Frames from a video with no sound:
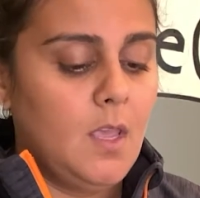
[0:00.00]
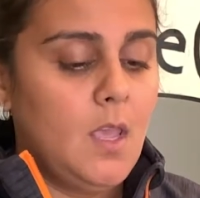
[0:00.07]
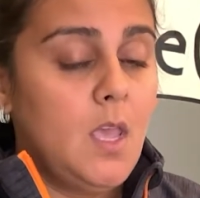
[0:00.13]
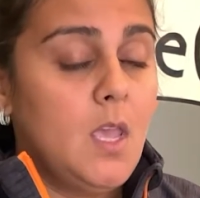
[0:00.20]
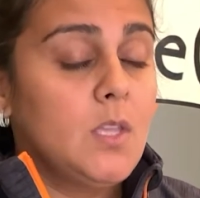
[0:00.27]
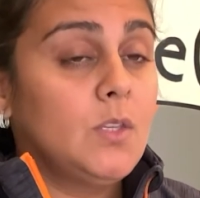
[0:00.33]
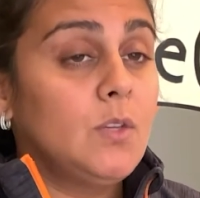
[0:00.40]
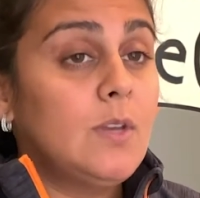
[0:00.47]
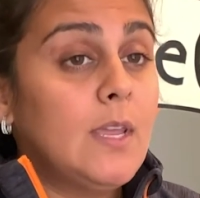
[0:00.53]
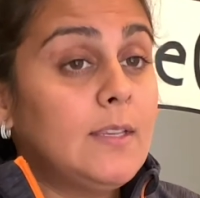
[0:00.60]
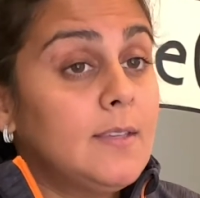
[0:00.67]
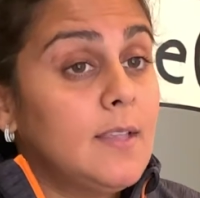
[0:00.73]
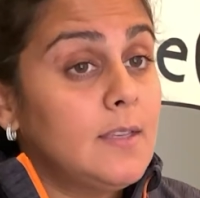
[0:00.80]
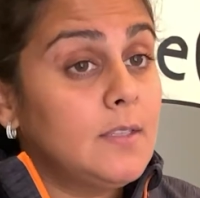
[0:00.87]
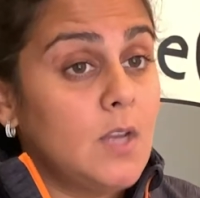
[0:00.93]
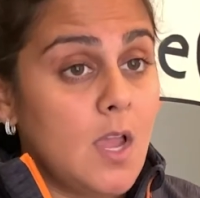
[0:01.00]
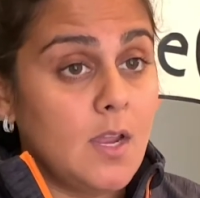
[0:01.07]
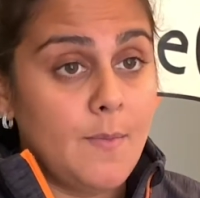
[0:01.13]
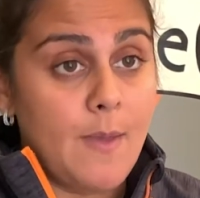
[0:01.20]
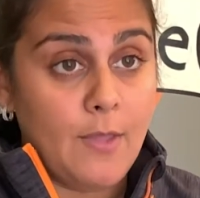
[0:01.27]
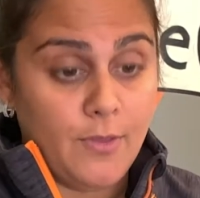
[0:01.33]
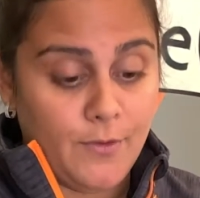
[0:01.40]
So next, let's talk
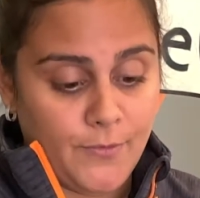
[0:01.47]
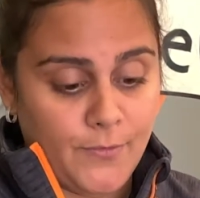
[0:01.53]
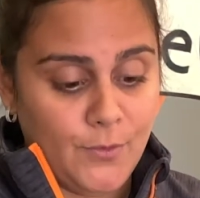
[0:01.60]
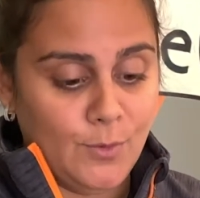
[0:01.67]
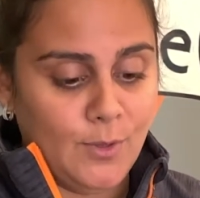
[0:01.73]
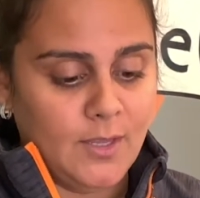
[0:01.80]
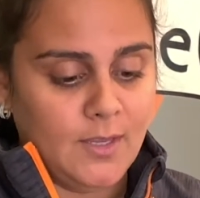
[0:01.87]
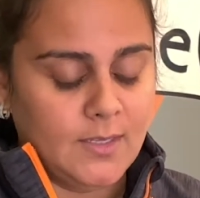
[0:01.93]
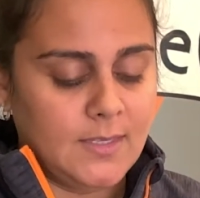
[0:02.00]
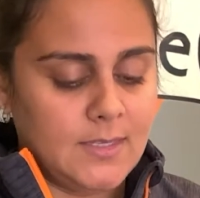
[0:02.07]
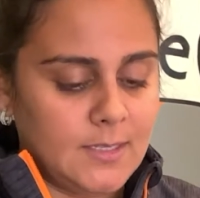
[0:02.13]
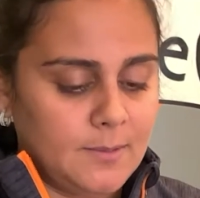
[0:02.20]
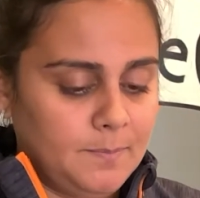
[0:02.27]
about the food list.